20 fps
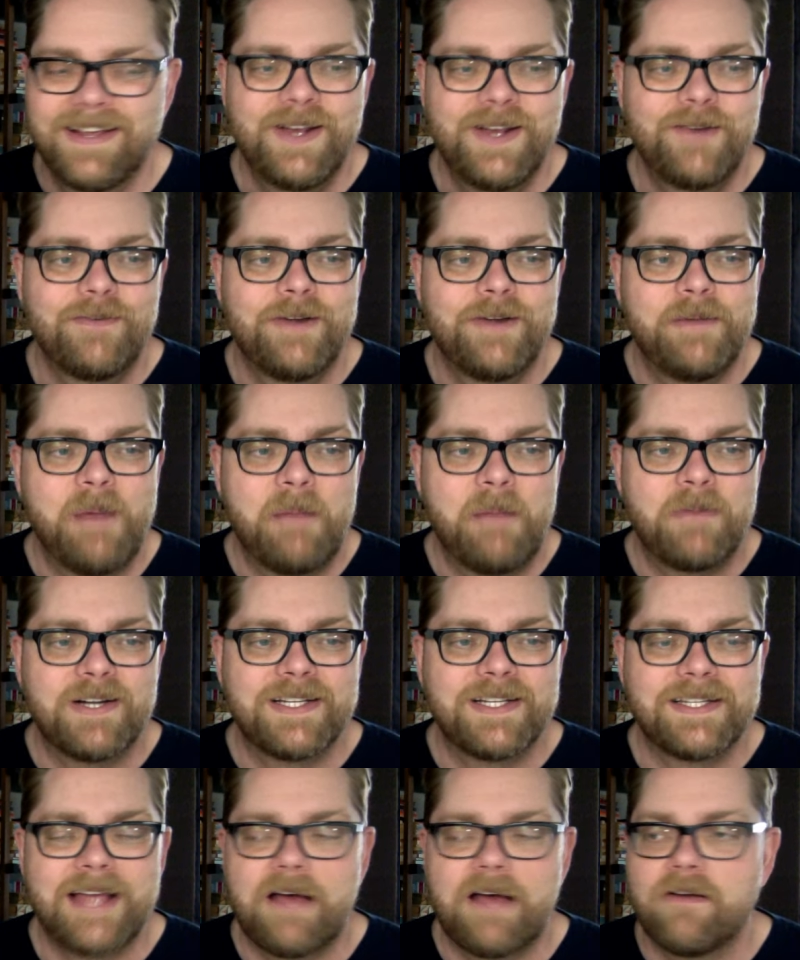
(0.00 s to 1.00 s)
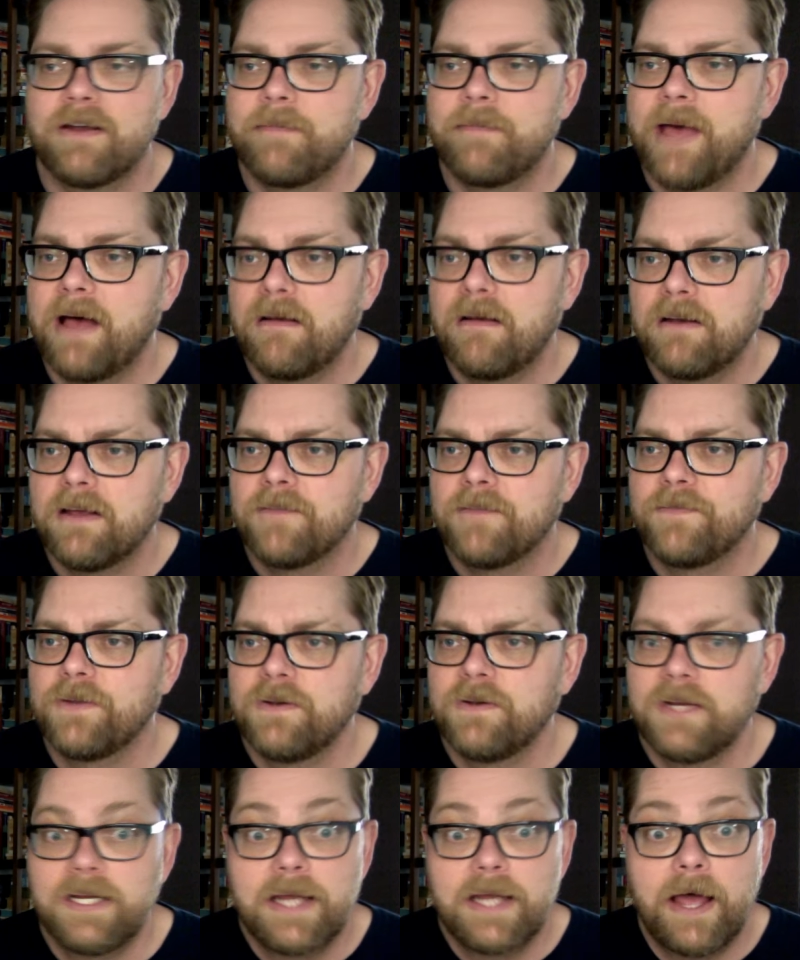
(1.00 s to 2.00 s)
Remember, sound them out. If you
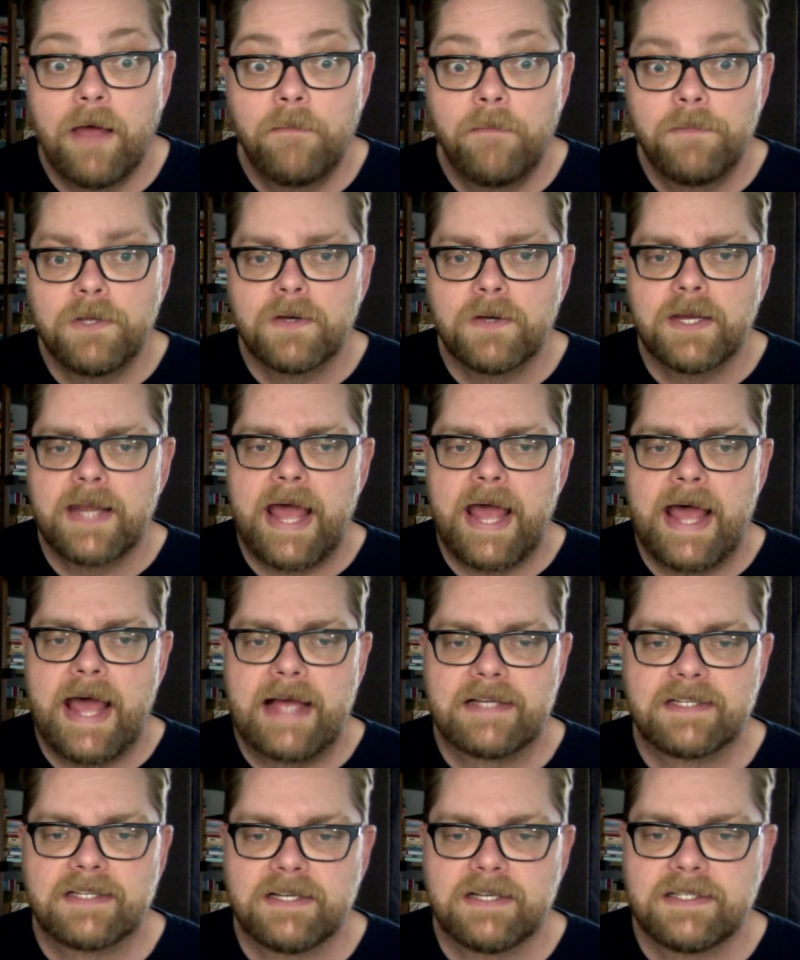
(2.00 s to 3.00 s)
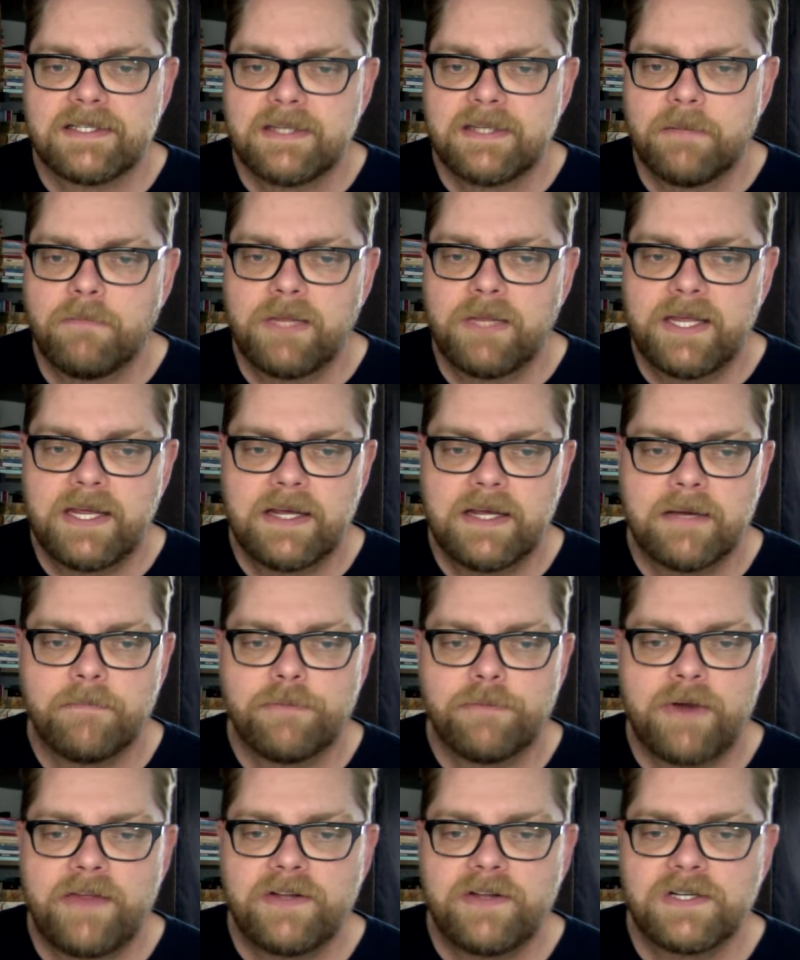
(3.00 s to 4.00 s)
need help, you can ask a sibling, a
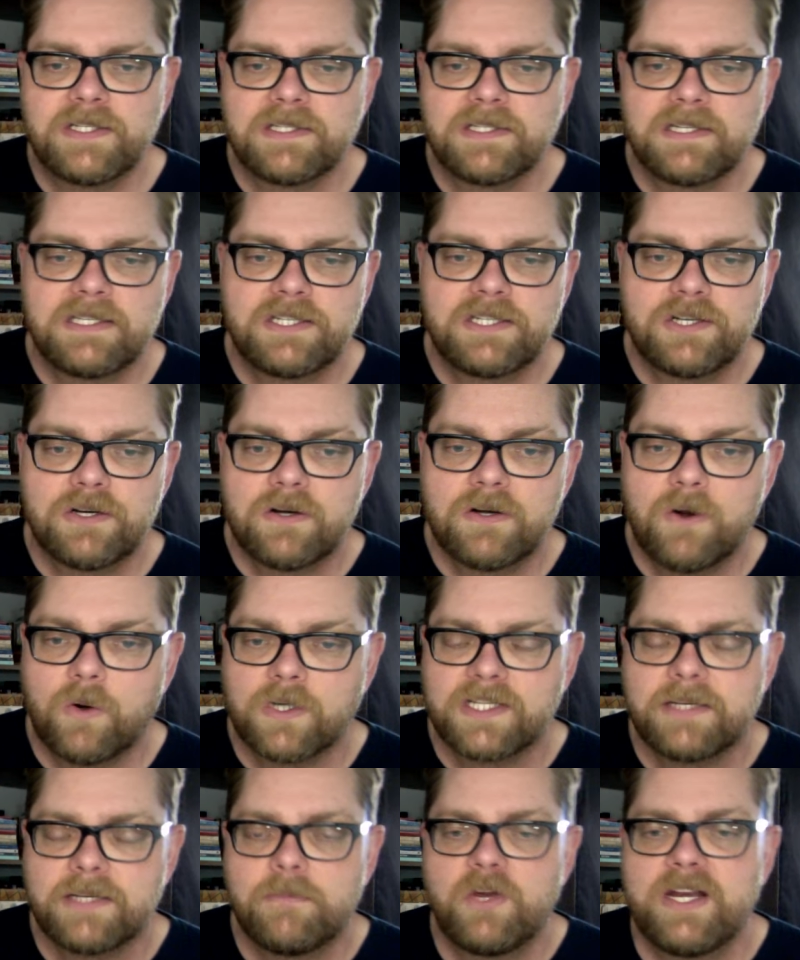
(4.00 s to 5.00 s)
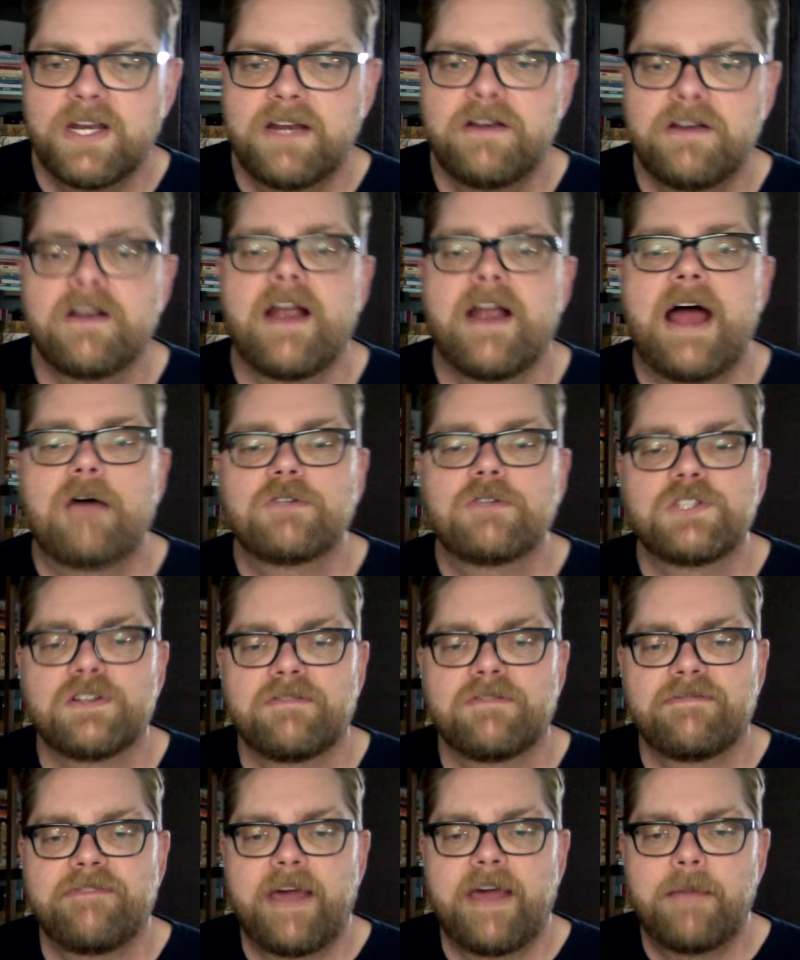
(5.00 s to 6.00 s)
brother, sister, or someone in your house or
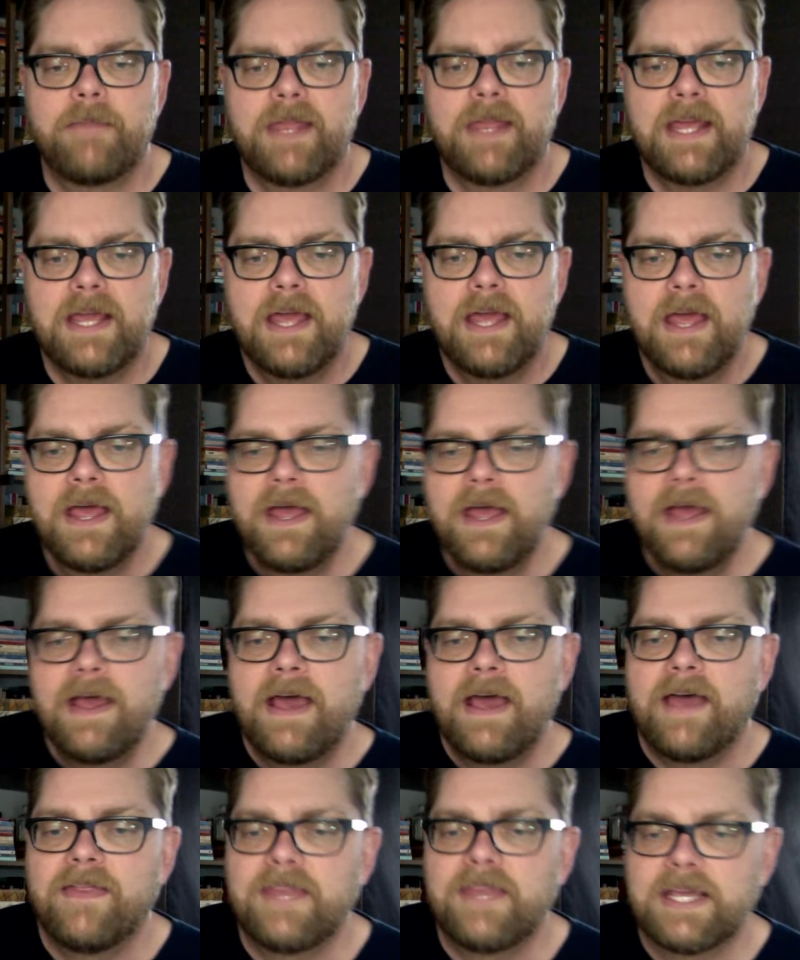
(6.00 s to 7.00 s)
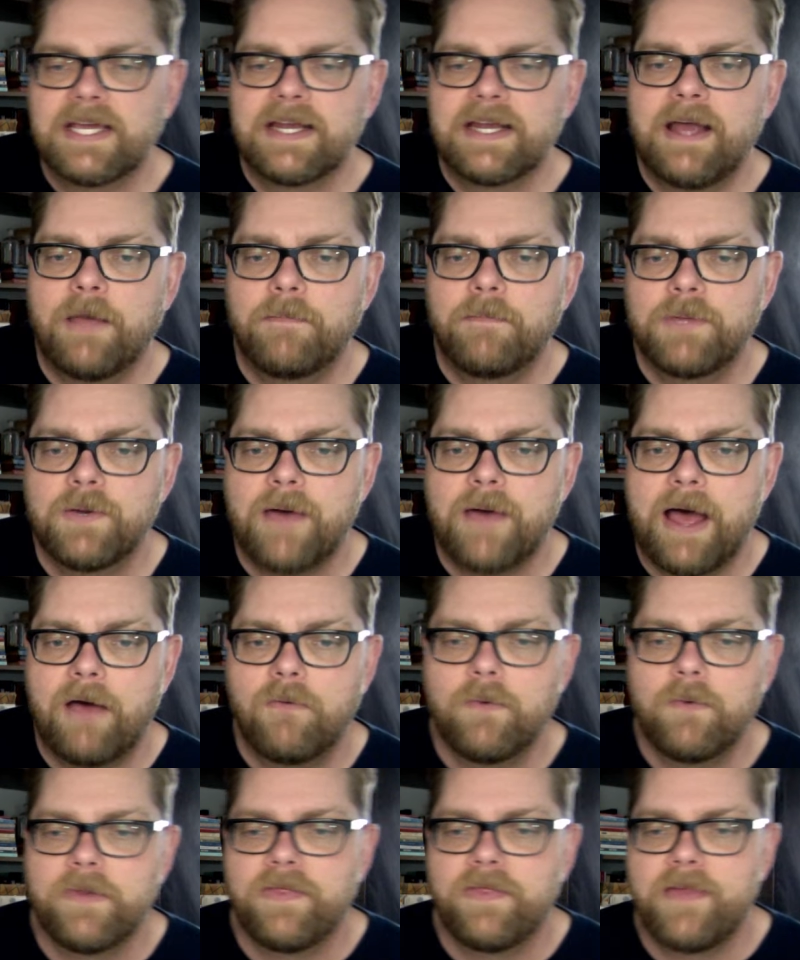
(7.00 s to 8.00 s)
family, and they can help you out
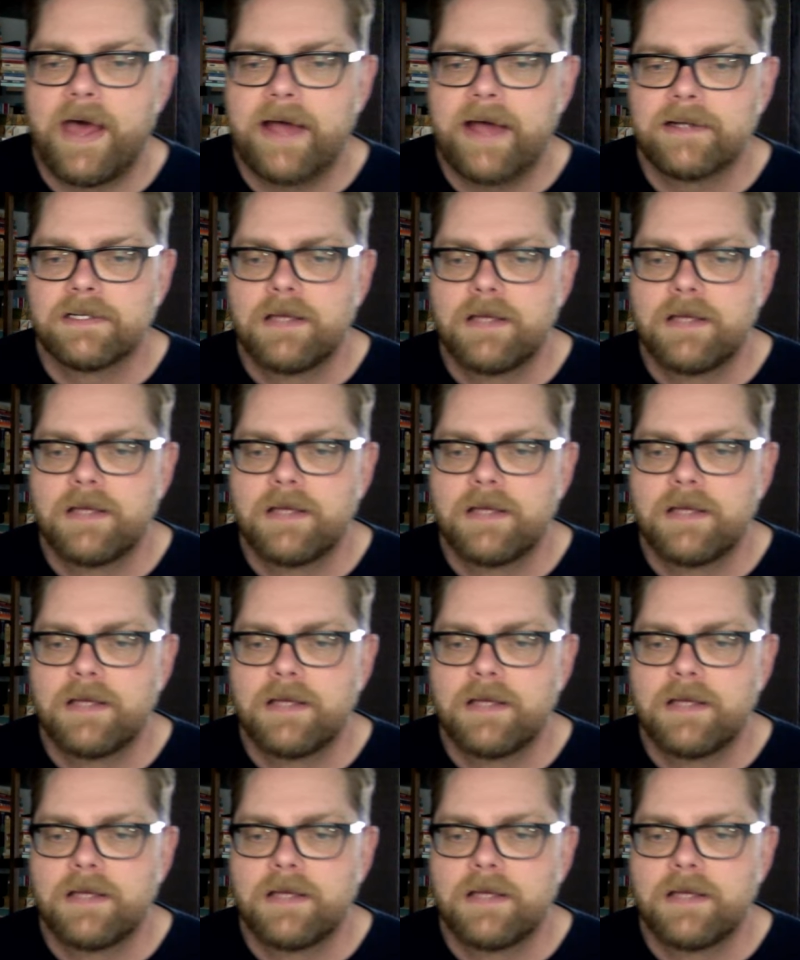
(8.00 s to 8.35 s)
with that.